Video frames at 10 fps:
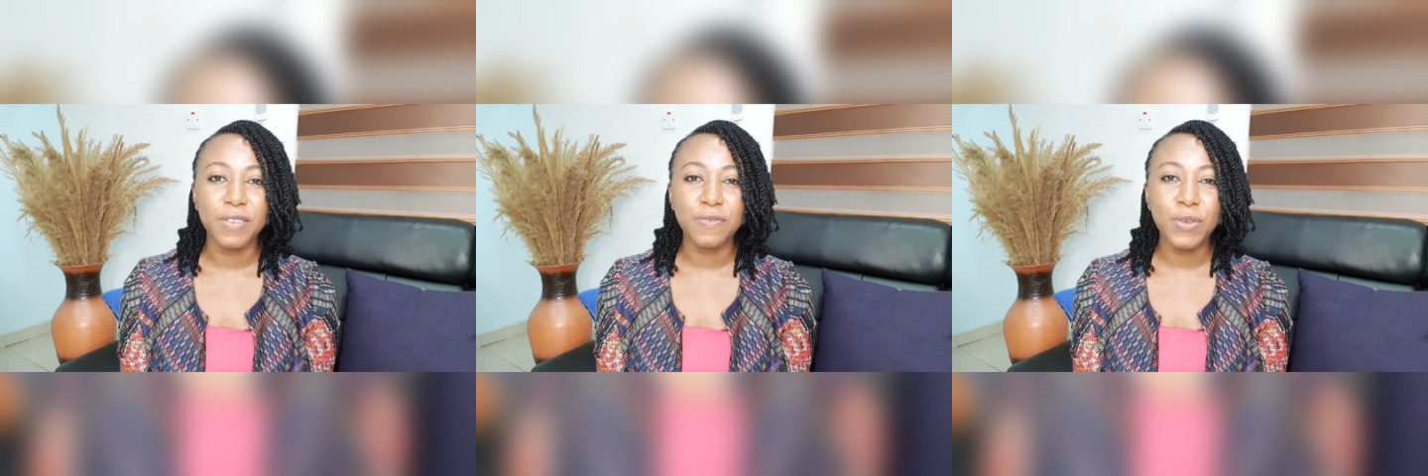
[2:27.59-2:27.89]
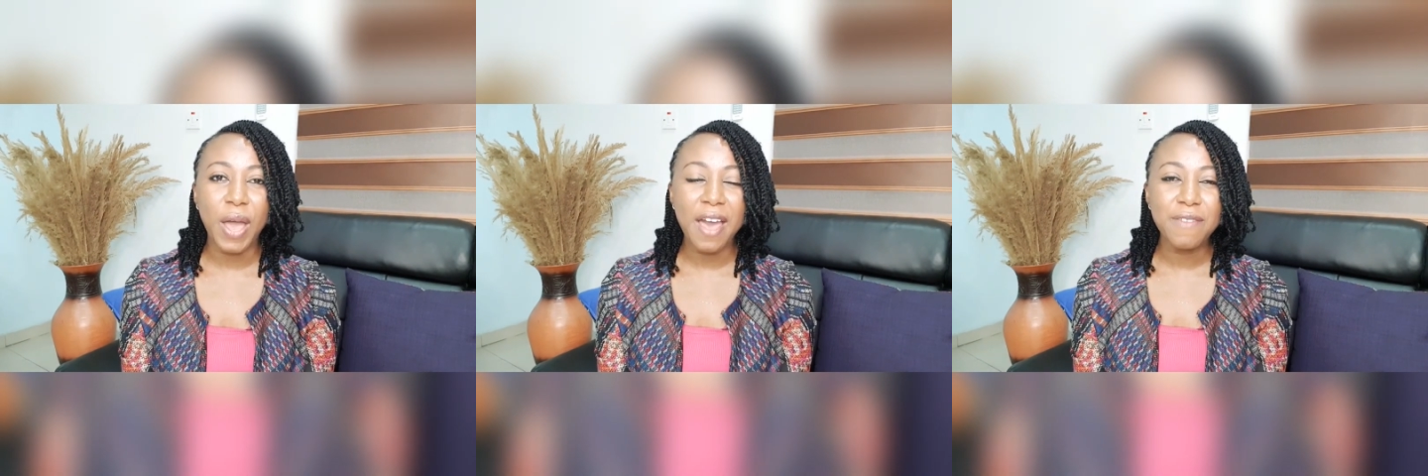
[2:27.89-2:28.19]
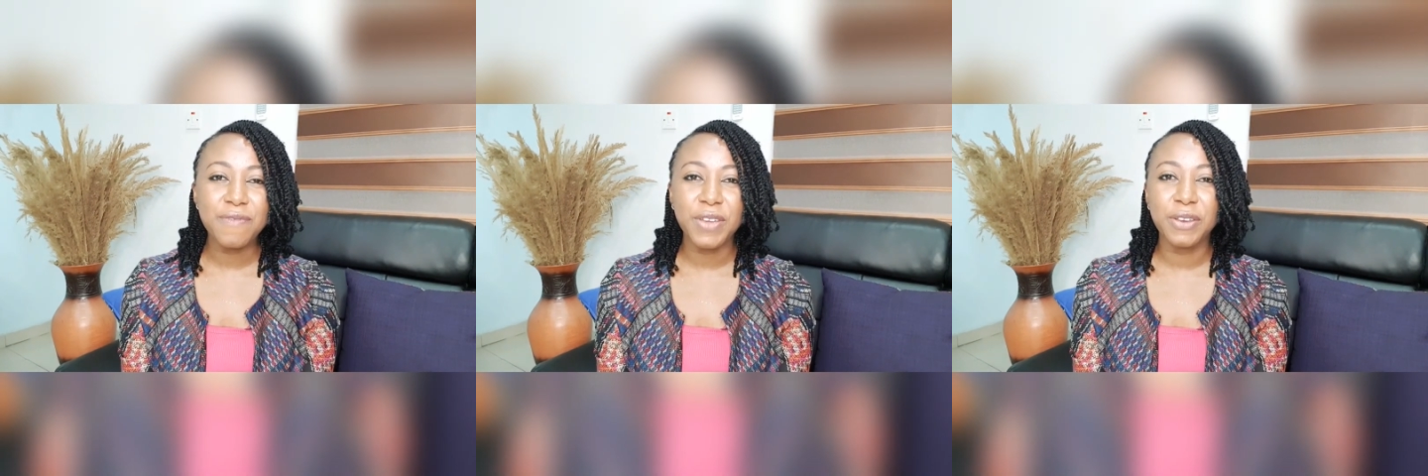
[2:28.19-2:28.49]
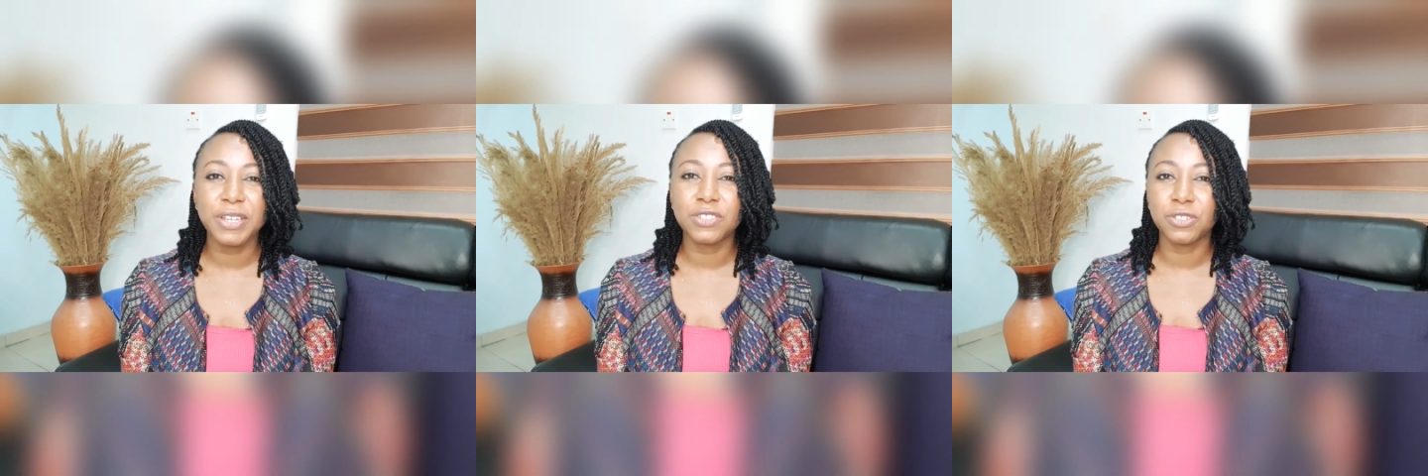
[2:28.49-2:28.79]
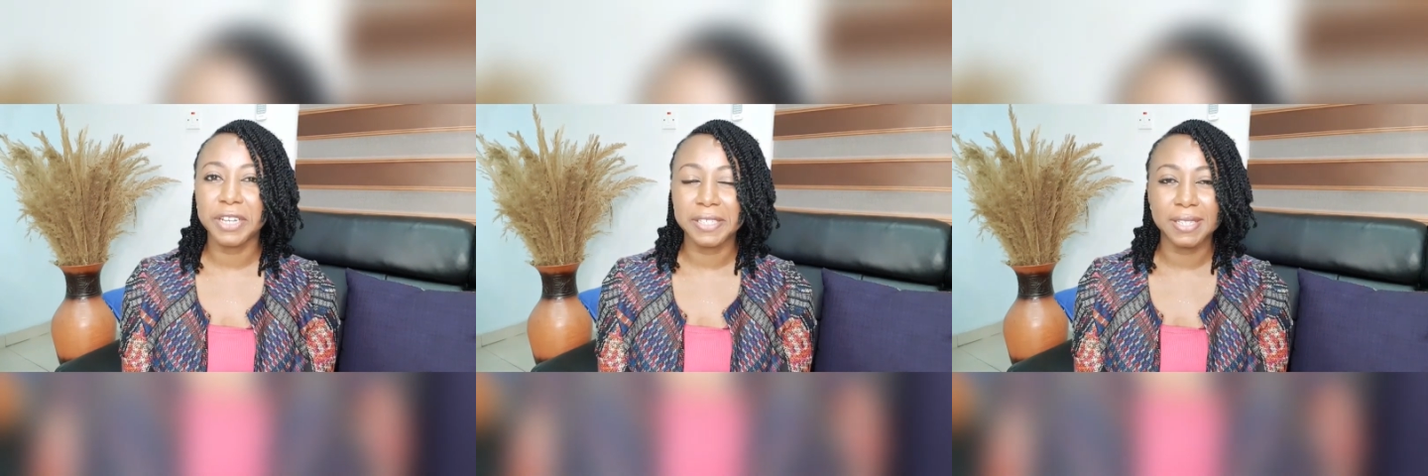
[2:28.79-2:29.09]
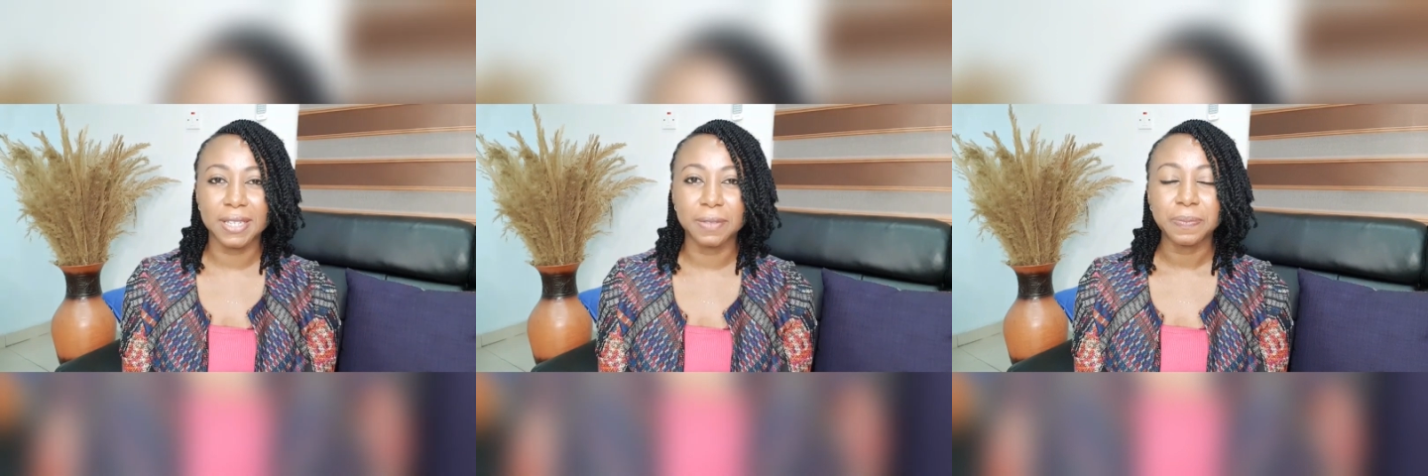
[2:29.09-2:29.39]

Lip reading: If you have very dry skin,